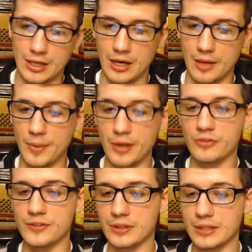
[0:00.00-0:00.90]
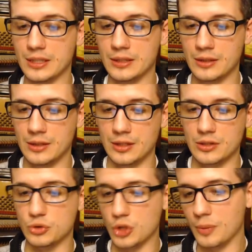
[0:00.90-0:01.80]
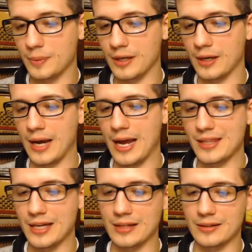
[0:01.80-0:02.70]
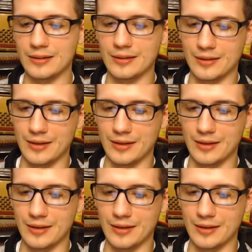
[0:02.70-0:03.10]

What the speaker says: Biophilia, Utopia, and then